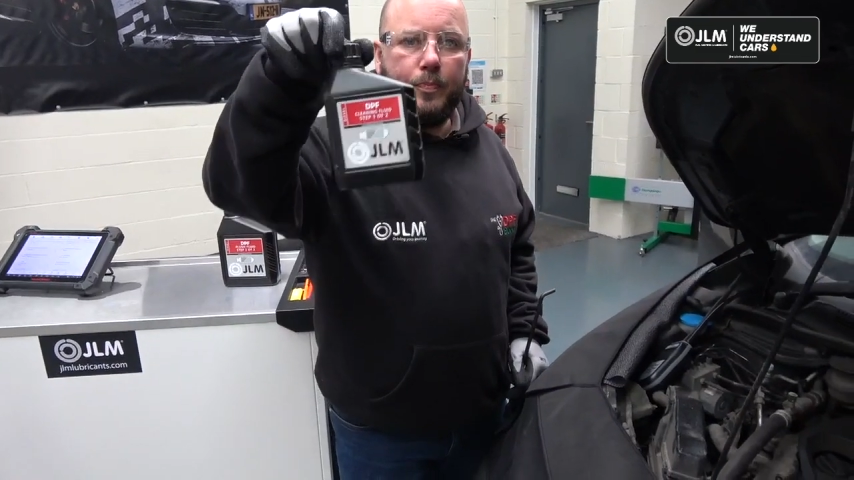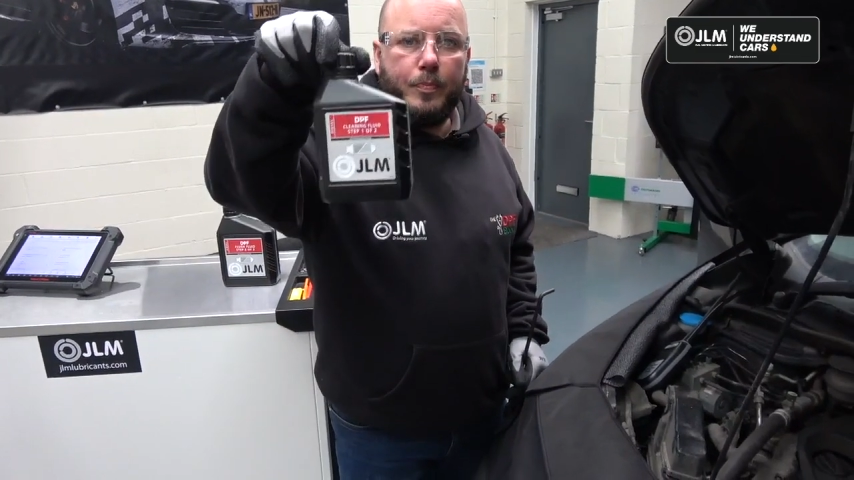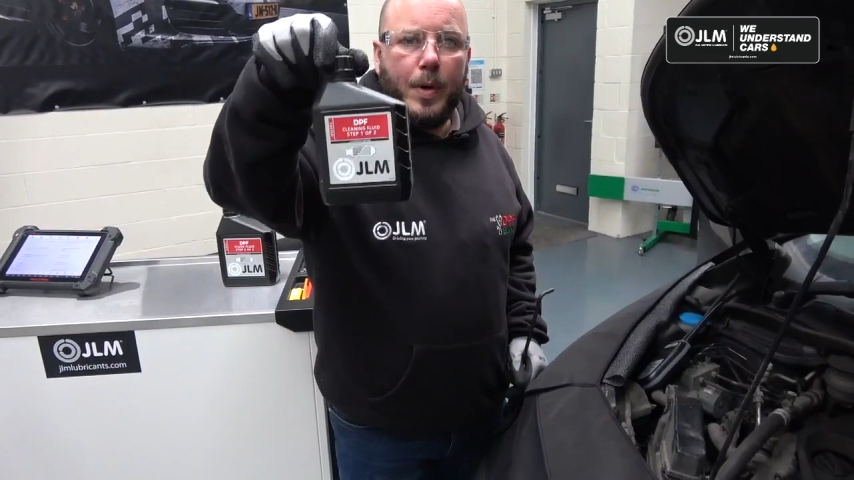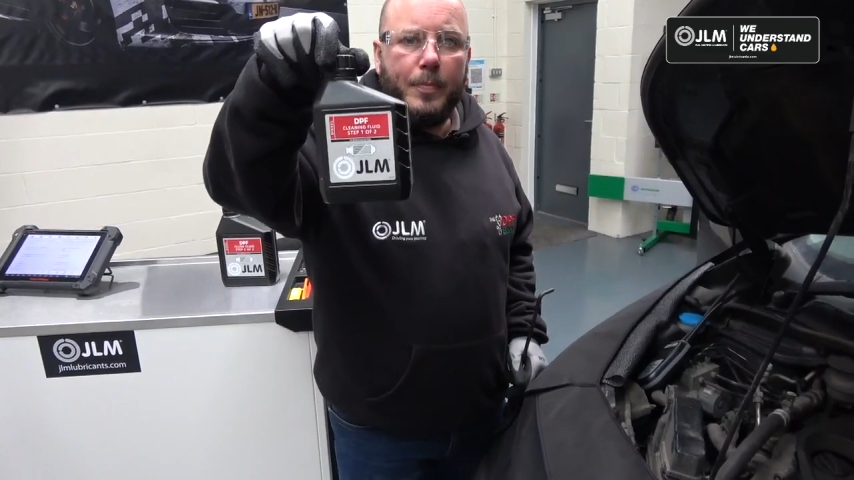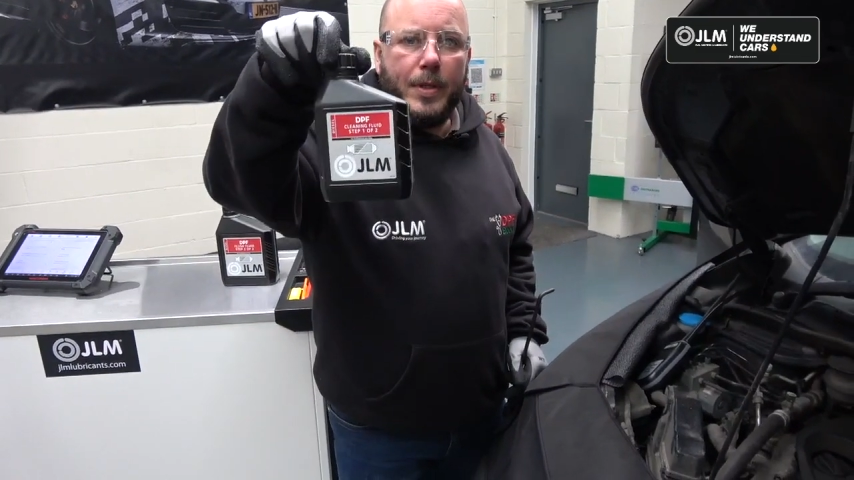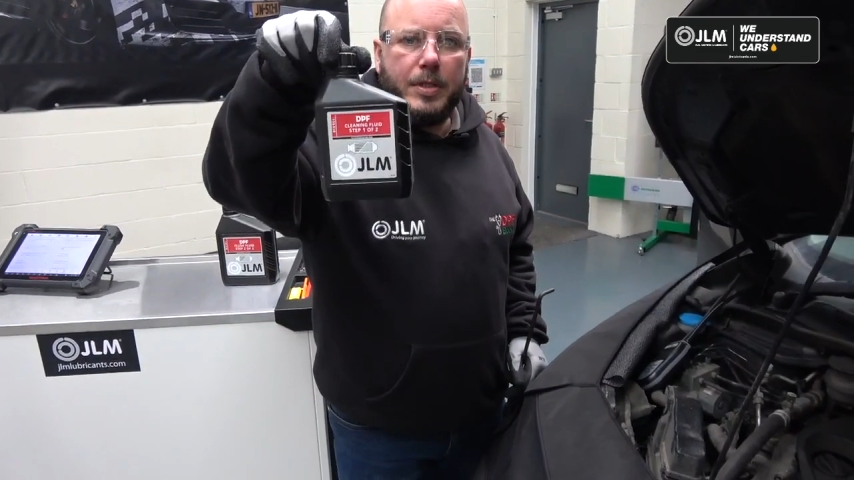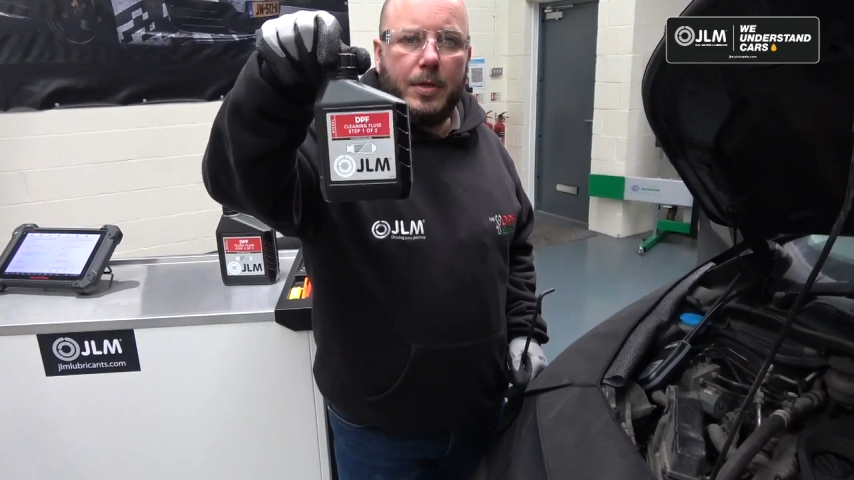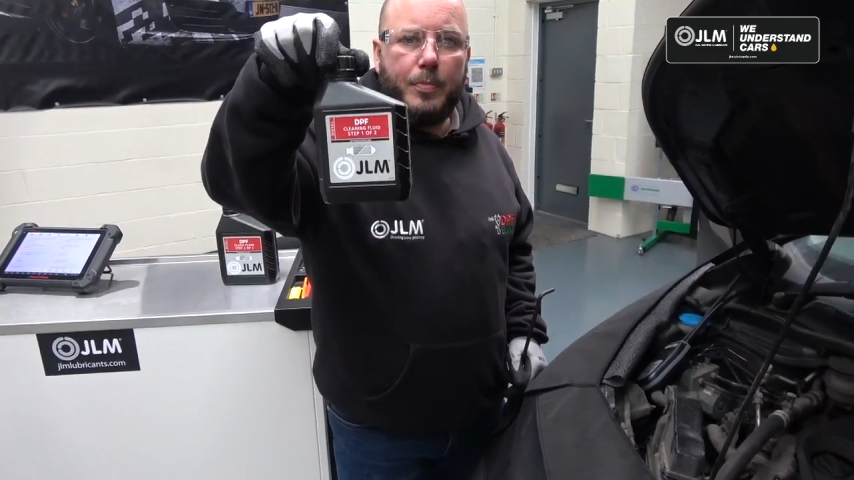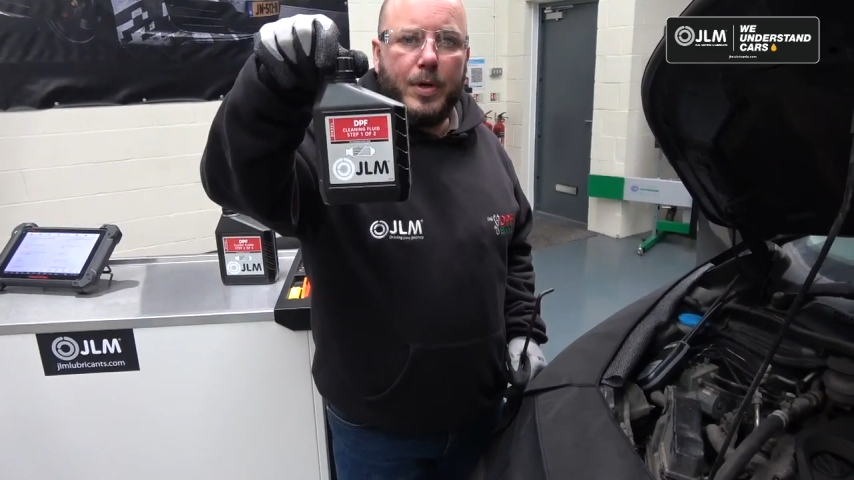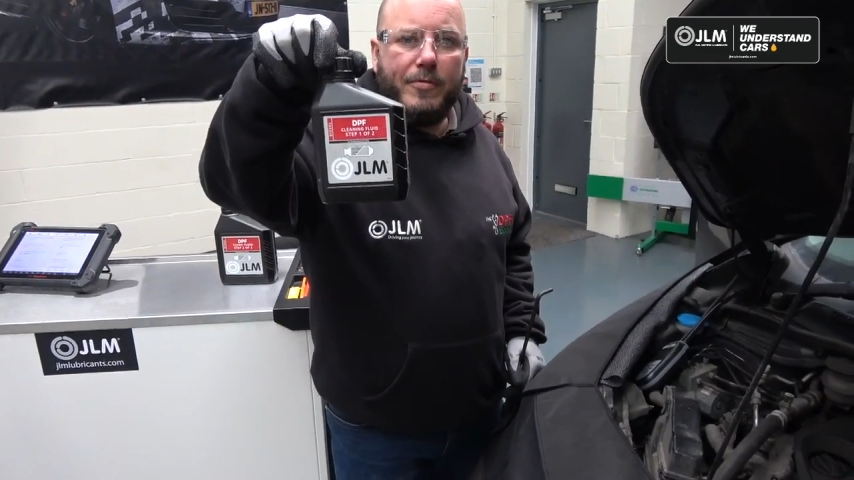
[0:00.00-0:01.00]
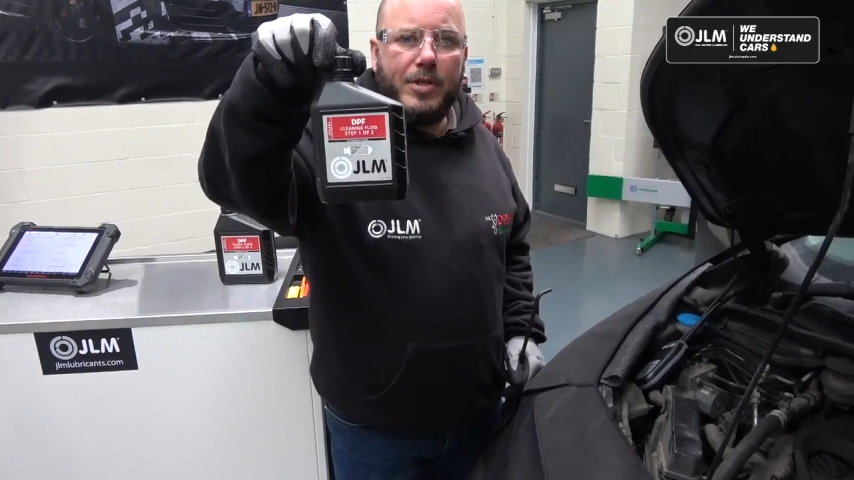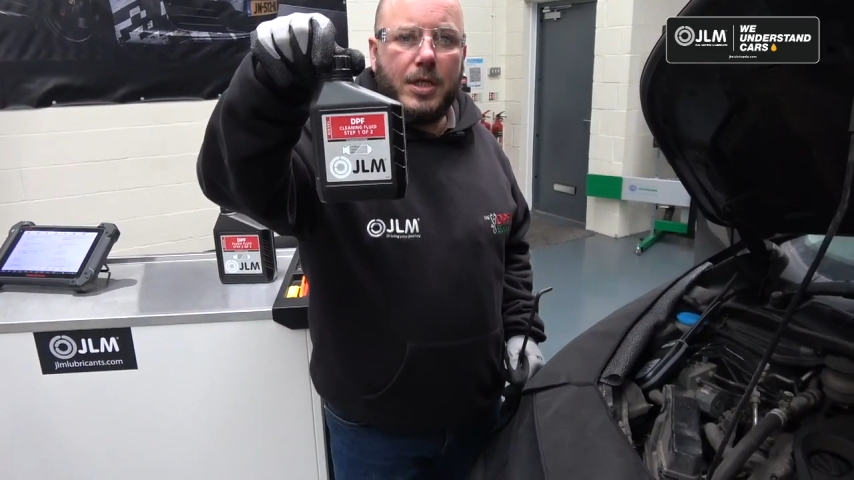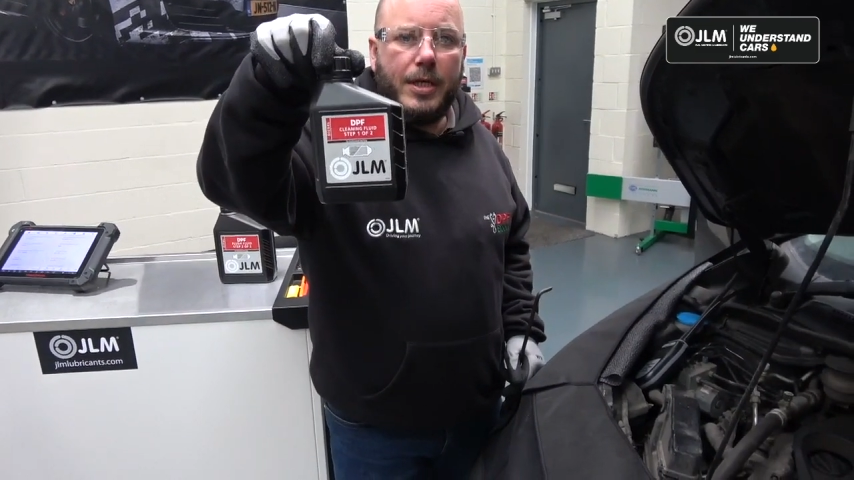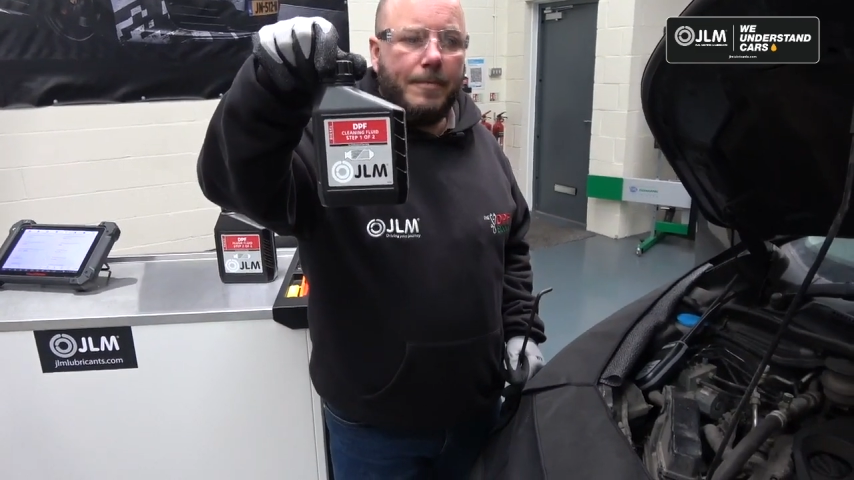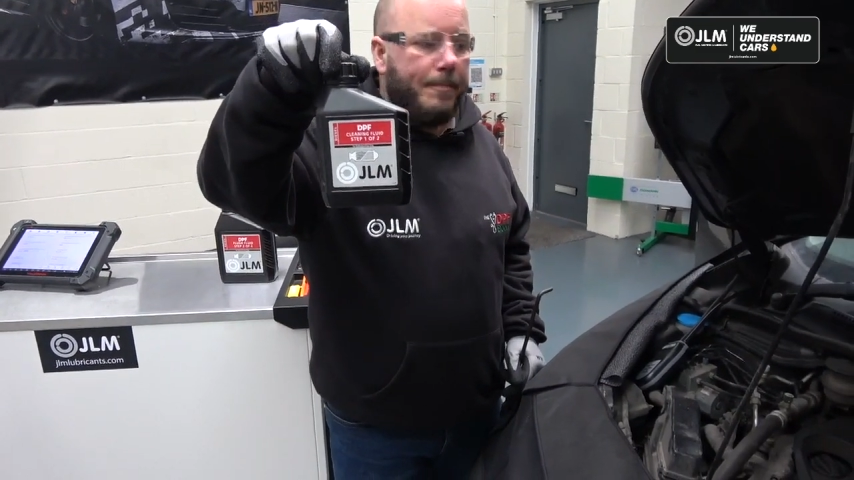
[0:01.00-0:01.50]
pump this in
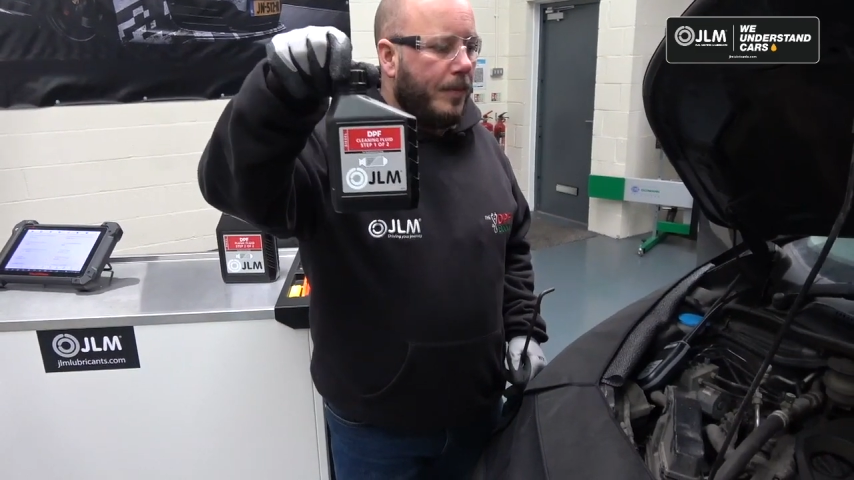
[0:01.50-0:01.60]
previously.